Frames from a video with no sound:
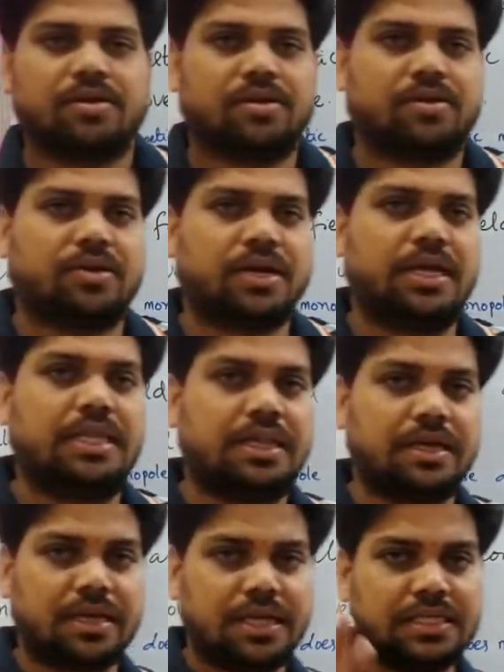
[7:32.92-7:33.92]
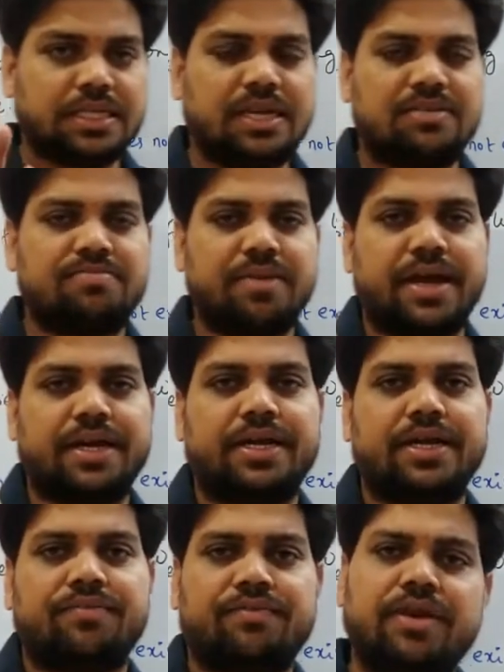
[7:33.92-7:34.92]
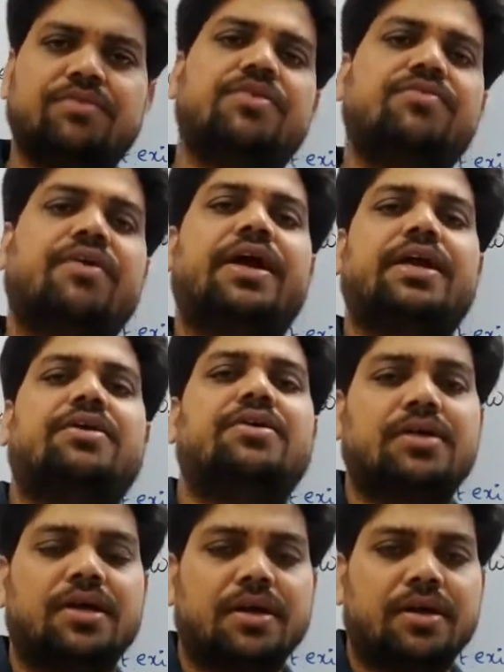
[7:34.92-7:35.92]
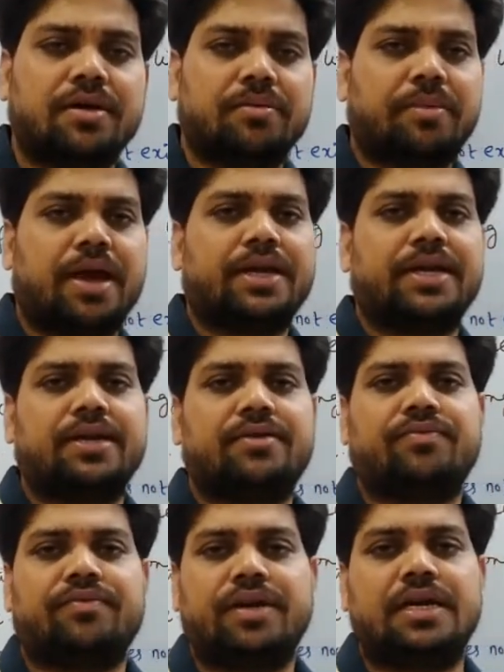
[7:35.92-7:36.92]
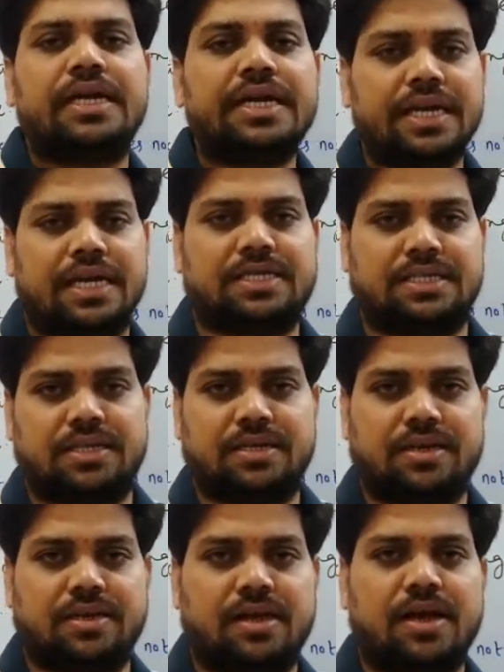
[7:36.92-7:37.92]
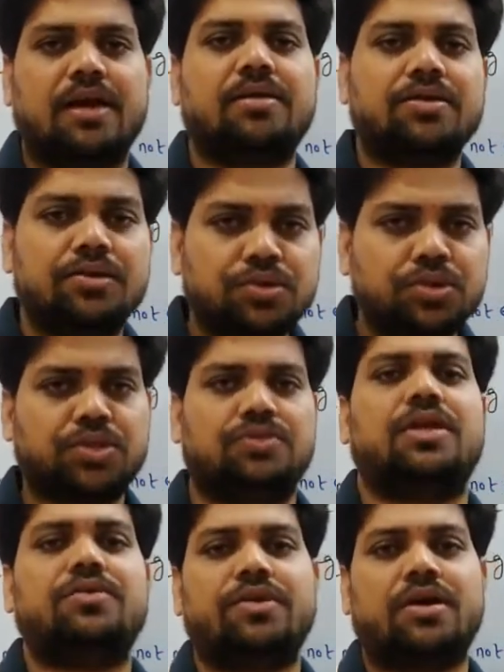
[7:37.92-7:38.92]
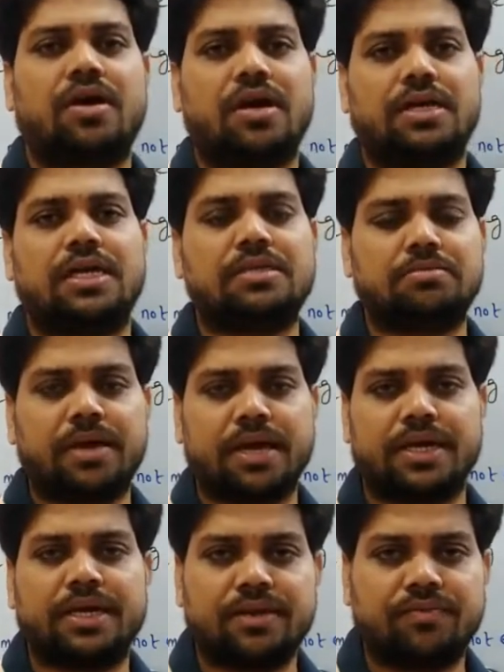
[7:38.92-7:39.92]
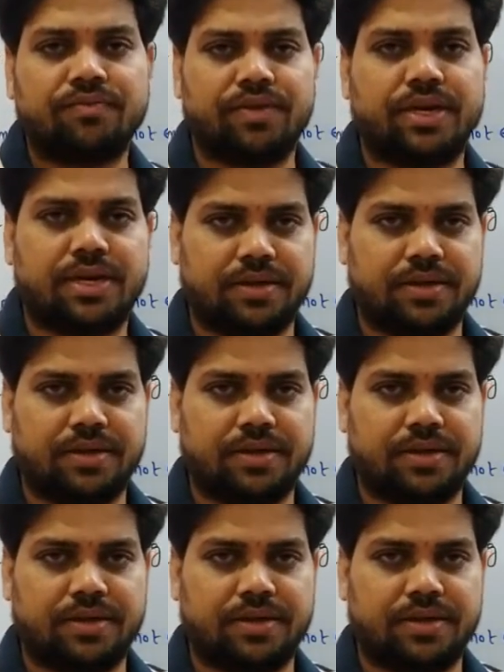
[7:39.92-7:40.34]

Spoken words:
Okay, in the region of magnetic field we find out magnetic field induction, or usually we call it as magnetic field.